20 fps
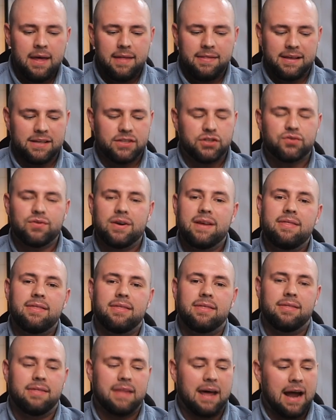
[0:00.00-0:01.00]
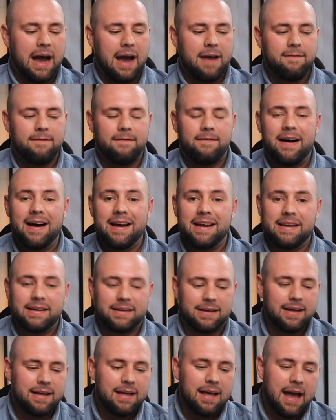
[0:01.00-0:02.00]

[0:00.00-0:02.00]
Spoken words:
The strength that I find,